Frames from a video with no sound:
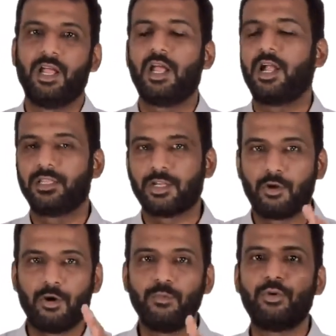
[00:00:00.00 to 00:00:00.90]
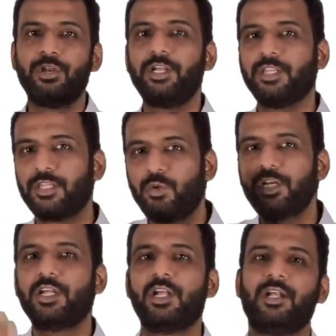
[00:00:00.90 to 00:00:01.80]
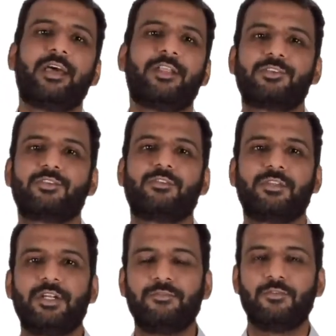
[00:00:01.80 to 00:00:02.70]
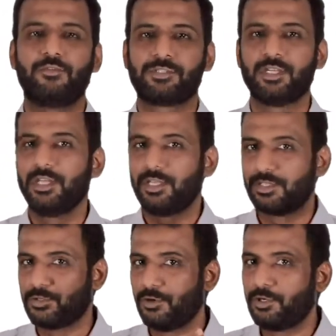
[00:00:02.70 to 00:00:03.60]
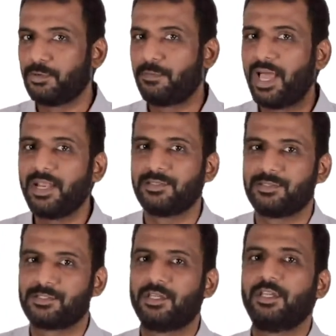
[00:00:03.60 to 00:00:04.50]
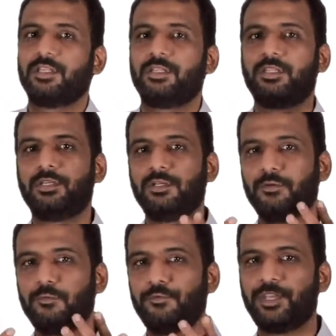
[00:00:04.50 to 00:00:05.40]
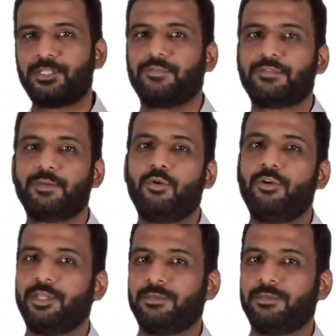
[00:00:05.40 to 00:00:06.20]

And the component in the vertical direction of that force is going to balance the weight of the body.